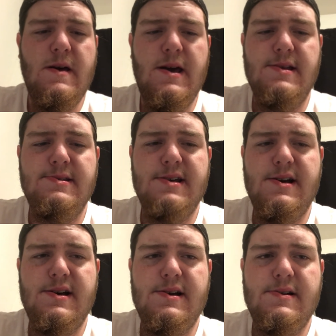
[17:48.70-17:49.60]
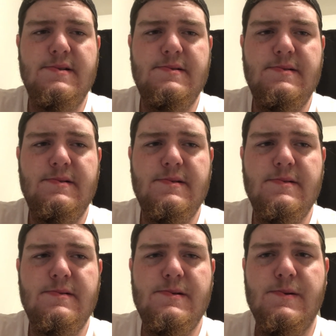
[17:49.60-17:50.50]
And
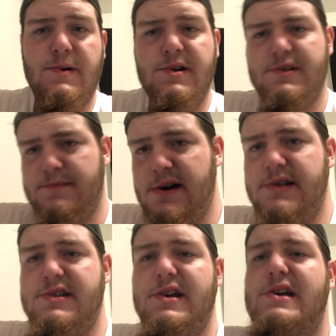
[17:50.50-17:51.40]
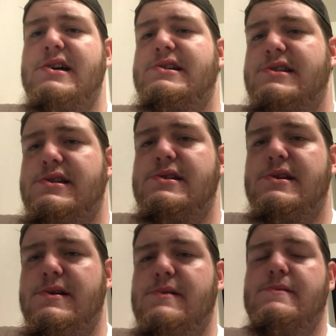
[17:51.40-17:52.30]
order some mud jugs,
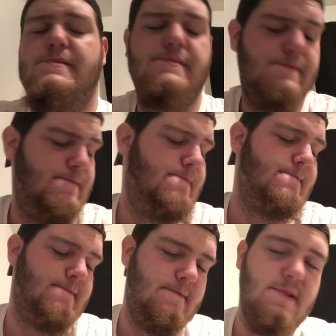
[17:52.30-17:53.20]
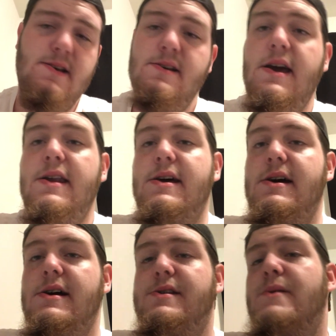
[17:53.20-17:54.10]
you know. And
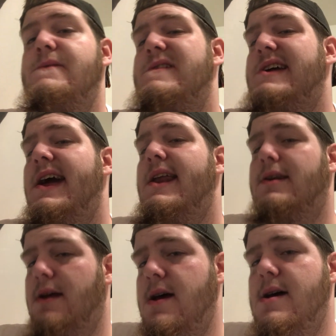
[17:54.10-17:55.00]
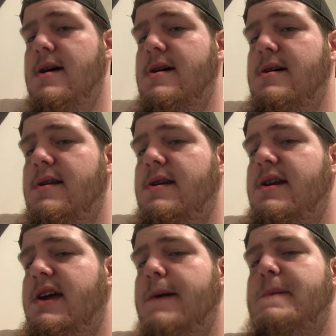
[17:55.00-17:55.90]
don't forget,
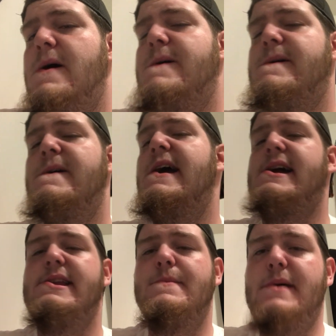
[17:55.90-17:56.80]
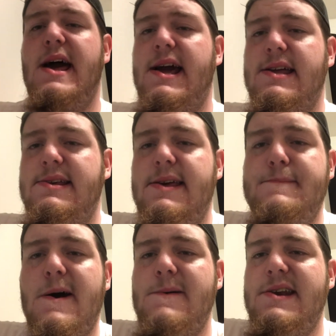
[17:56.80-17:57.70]
keep on cracking and packing.
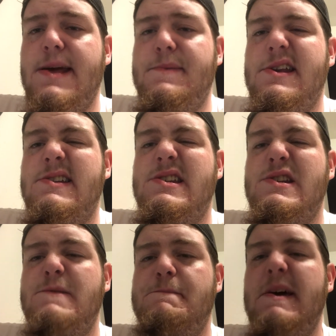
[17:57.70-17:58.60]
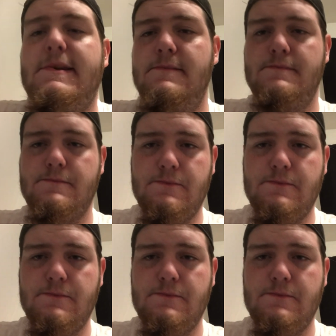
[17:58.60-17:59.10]
Keep on dipping and spitting.